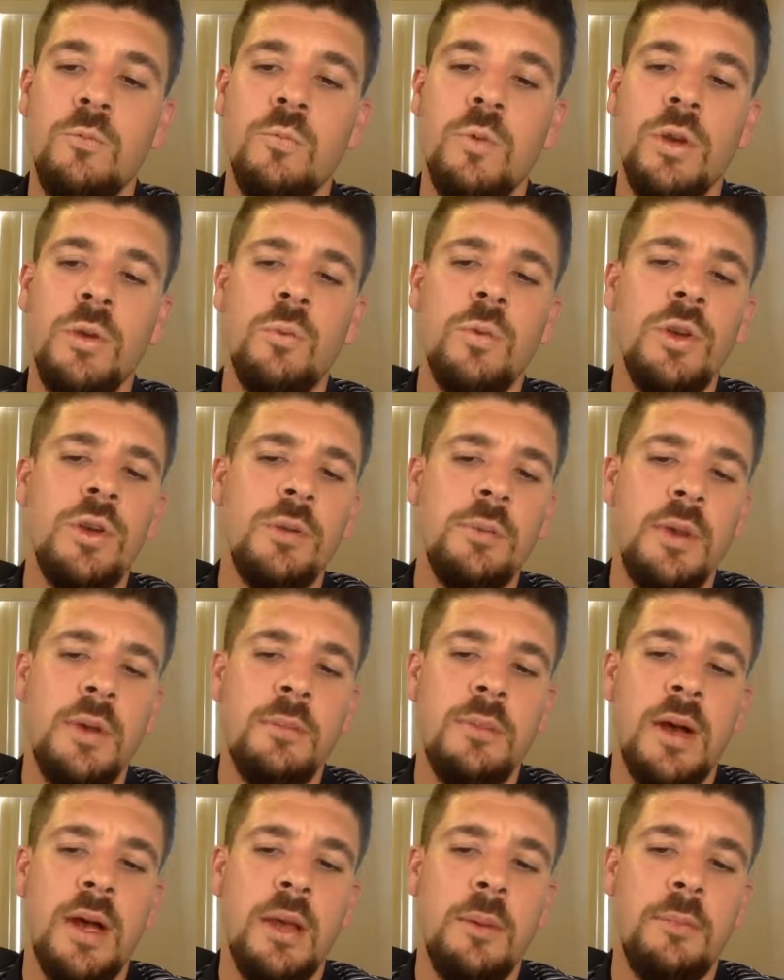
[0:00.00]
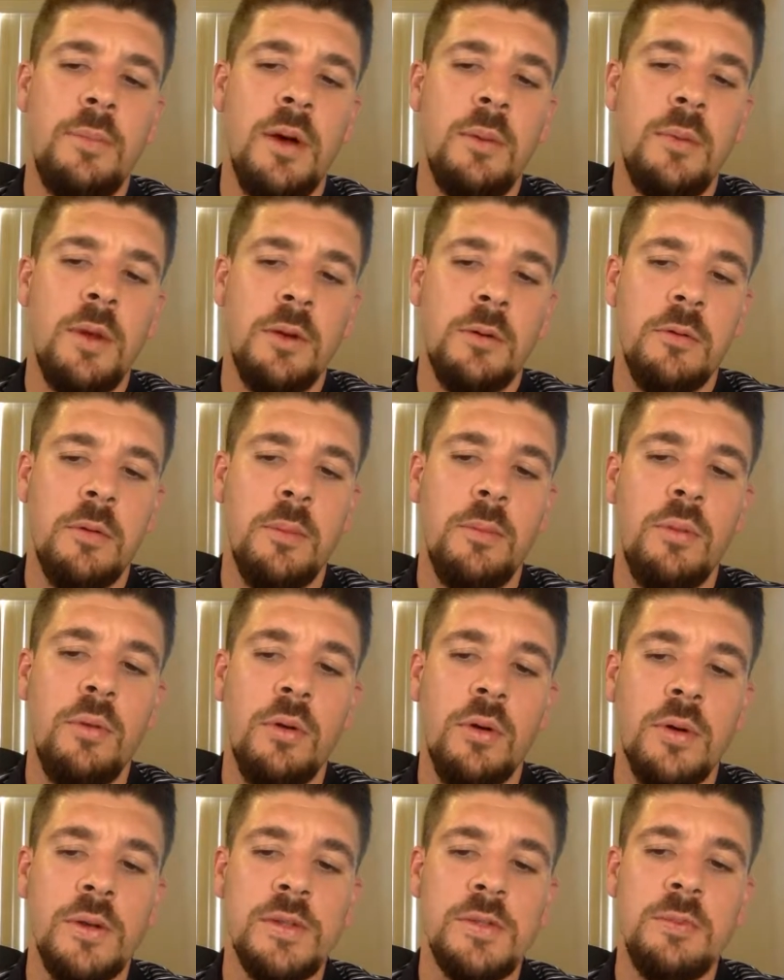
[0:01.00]
what do you mean by public
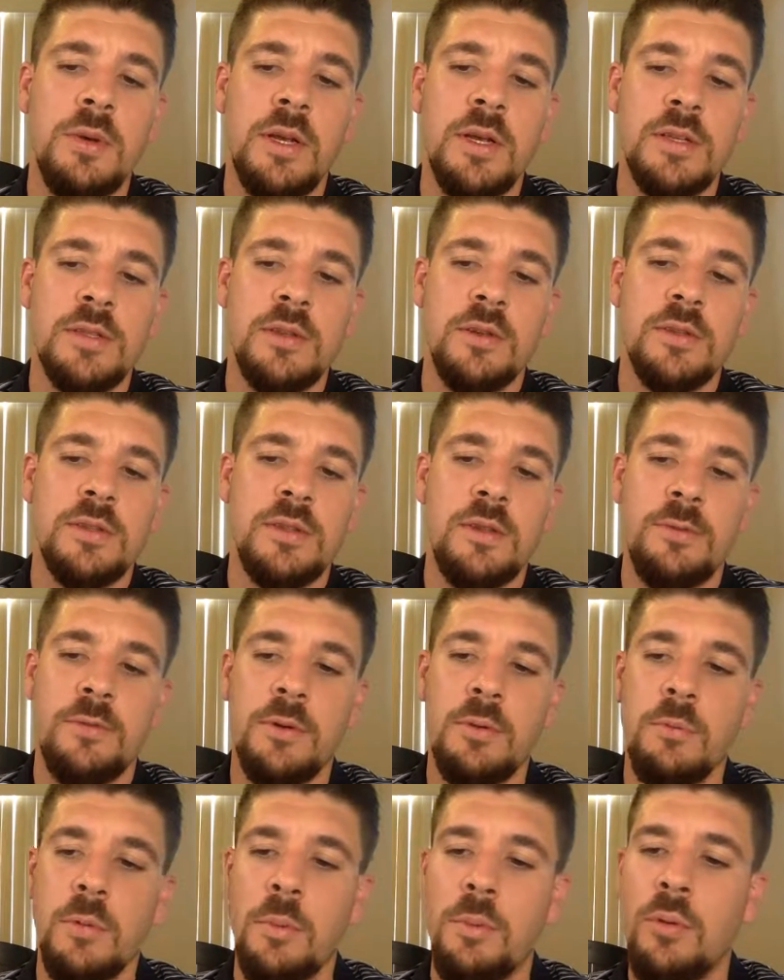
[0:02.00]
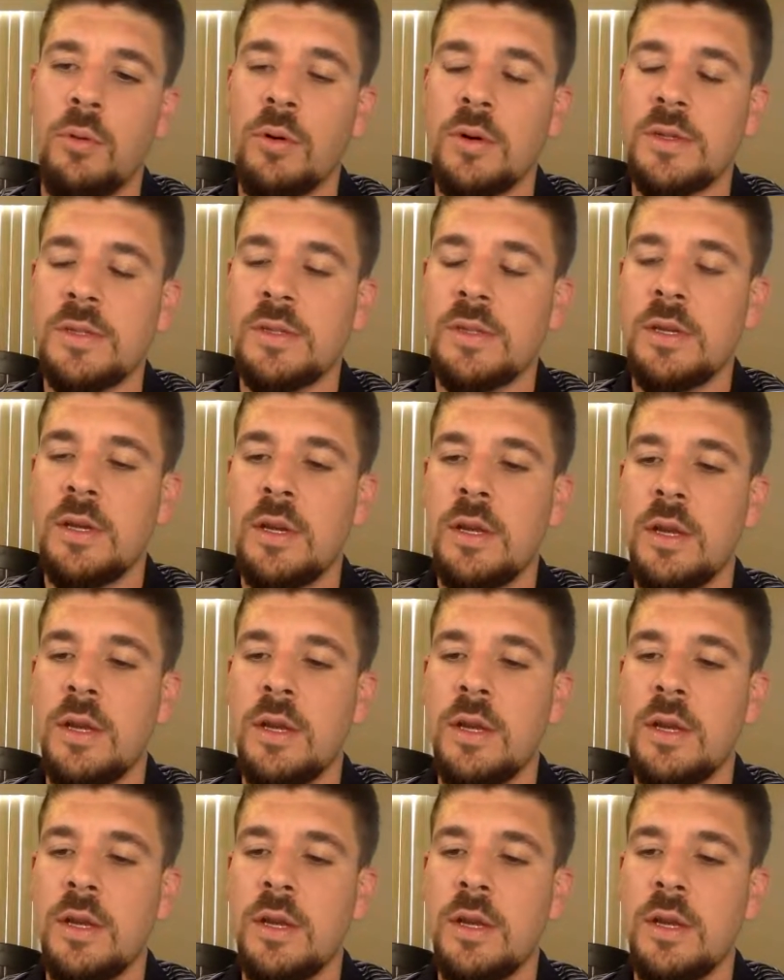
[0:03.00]
reports? Because there's different reports,